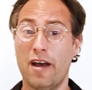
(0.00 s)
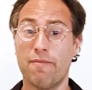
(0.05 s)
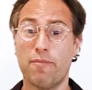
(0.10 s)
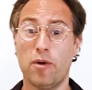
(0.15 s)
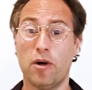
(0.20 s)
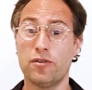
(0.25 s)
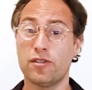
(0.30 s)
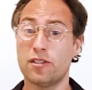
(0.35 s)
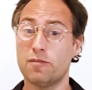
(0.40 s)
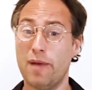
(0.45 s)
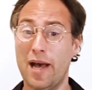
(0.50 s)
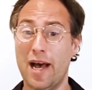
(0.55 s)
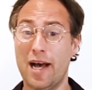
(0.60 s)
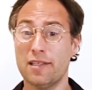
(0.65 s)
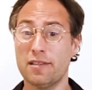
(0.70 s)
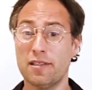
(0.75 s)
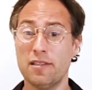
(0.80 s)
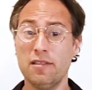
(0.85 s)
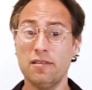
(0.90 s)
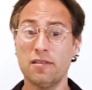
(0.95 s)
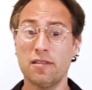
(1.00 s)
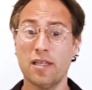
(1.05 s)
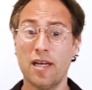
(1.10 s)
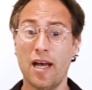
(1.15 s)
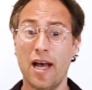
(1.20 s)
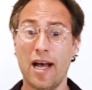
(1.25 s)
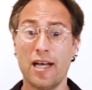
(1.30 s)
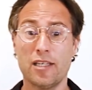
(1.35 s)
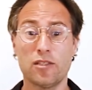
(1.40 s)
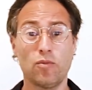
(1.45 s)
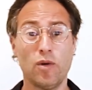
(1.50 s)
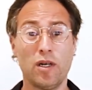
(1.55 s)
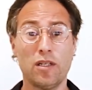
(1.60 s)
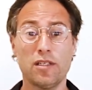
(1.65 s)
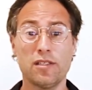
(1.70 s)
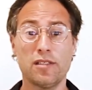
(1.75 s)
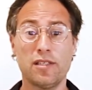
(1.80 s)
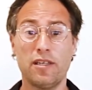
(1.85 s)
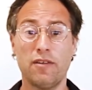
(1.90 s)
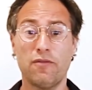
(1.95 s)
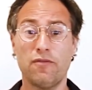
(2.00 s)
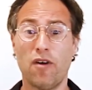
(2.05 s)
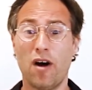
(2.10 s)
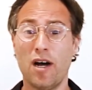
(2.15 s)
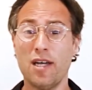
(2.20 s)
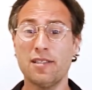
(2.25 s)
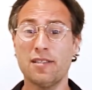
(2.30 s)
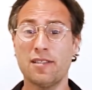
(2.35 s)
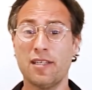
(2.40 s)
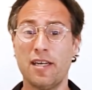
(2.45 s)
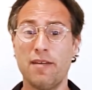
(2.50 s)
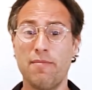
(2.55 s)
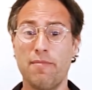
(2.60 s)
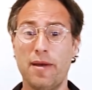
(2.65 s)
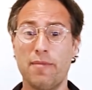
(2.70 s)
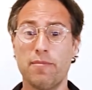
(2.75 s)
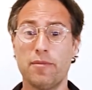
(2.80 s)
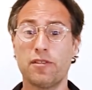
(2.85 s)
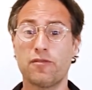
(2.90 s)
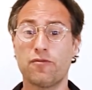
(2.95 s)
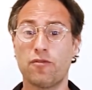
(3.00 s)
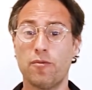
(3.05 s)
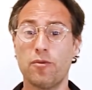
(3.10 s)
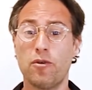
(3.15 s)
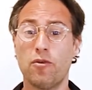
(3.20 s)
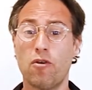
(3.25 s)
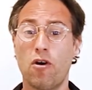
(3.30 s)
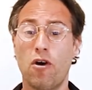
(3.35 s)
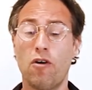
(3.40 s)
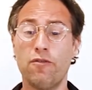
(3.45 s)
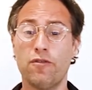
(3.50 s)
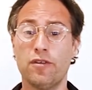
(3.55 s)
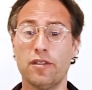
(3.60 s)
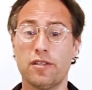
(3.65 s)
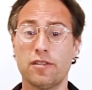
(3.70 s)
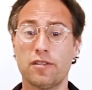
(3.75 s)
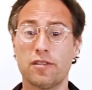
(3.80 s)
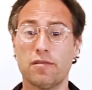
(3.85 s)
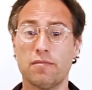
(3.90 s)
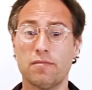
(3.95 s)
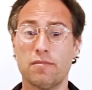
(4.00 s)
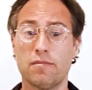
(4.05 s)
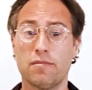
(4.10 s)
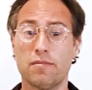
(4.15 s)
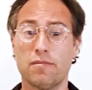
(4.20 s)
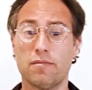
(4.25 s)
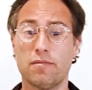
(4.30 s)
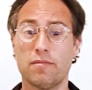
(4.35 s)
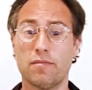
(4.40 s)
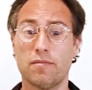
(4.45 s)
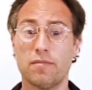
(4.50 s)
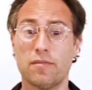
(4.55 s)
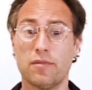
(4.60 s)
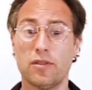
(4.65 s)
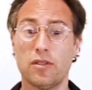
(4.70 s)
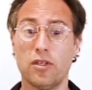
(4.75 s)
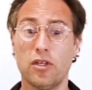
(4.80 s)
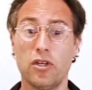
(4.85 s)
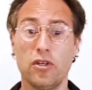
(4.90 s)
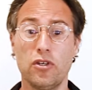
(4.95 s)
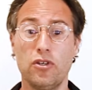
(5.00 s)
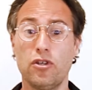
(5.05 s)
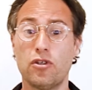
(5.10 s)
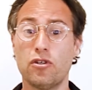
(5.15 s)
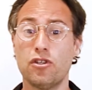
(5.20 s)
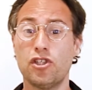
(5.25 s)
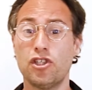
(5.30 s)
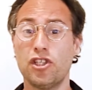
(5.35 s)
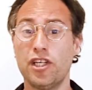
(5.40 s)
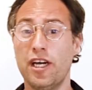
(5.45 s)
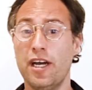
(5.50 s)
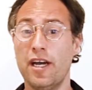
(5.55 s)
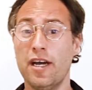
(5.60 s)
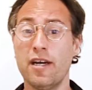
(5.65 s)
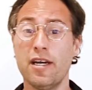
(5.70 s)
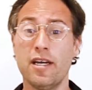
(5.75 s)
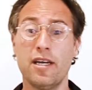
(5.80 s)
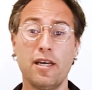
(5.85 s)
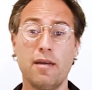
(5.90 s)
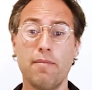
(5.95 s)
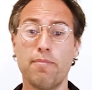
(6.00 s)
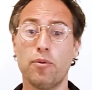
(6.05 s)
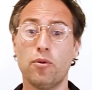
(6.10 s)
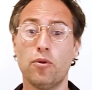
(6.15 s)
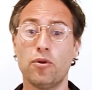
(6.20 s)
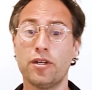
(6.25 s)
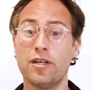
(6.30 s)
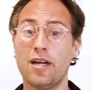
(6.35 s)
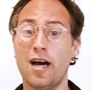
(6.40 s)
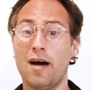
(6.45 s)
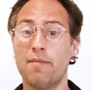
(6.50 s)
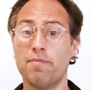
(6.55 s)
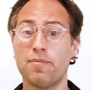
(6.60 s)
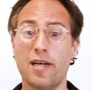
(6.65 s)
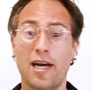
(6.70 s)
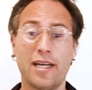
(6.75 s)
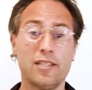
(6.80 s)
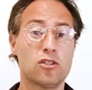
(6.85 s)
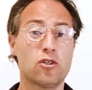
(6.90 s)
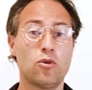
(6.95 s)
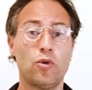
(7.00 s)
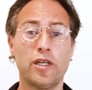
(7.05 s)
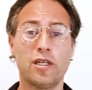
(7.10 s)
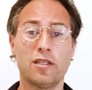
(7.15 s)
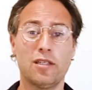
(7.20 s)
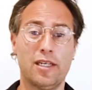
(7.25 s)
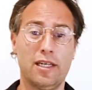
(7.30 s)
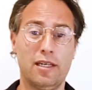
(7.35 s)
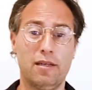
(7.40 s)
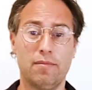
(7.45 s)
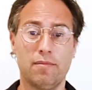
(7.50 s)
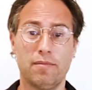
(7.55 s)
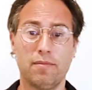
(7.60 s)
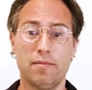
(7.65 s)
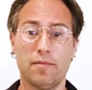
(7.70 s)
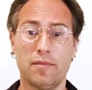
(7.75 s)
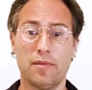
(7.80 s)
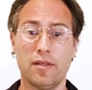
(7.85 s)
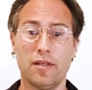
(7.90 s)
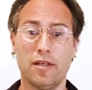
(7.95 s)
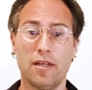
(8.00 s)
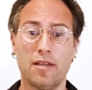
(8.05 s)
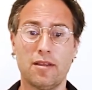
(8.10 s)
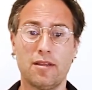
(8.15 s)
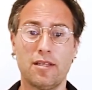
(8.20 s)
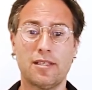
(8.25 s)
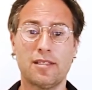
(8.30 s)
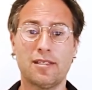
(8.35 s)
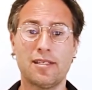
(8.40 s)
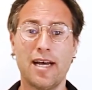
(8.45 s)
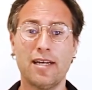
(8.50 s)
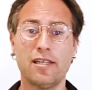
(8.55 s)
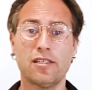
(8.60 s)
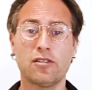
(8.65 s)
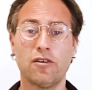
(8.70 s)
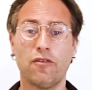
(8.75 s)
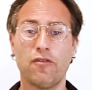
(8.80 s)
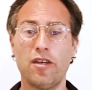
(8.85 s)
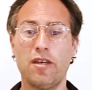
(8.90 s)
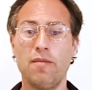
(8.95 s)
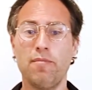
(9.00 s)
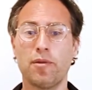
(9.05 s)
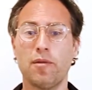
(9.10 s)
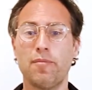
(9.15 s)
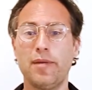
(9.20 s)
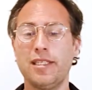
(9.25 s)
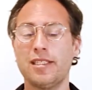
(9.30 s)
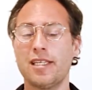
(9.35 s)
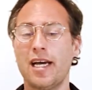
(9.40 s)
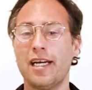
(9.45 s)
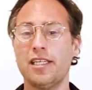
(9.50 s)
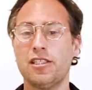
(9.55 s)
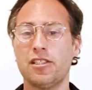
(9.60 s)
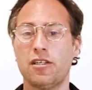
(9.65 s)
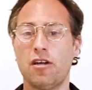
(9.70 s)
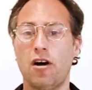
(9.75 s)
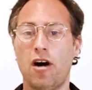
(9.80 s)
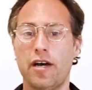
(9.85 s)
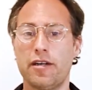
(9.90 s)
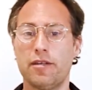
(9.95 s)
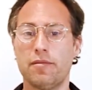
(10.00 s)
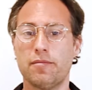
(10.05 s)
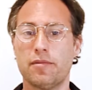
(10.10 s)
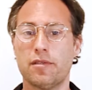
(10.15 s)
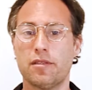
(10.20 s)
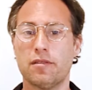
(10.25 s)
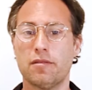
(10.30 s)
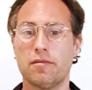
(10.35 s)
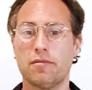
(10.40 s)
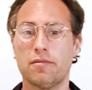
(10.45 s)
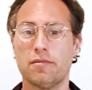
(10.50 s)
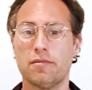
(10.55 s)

have both spouses as well as the advice team members from your office. You could share important updates quickly, the status of implementation items,